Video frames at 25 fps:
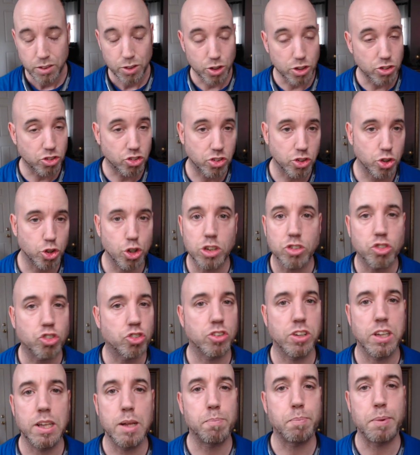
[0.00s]
you're, you're
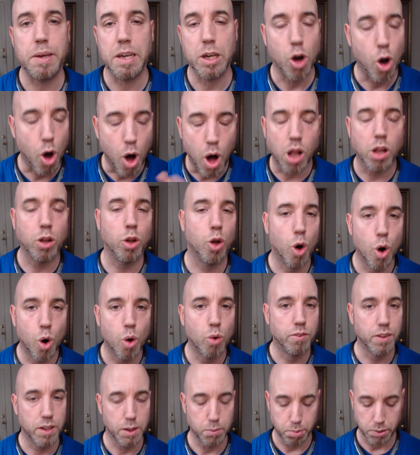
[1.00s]
slipping all
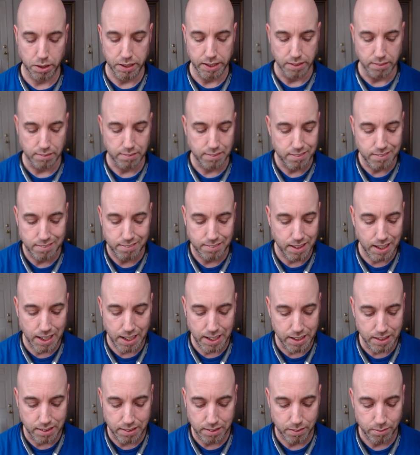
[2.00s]
over the place. It's
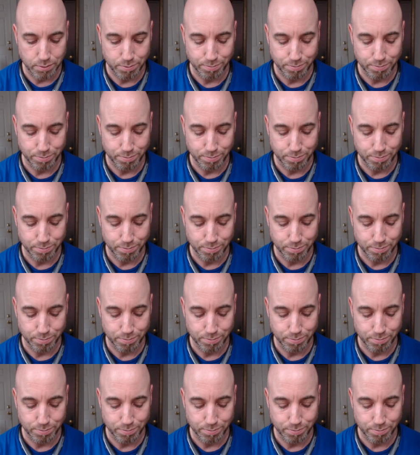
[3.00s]
like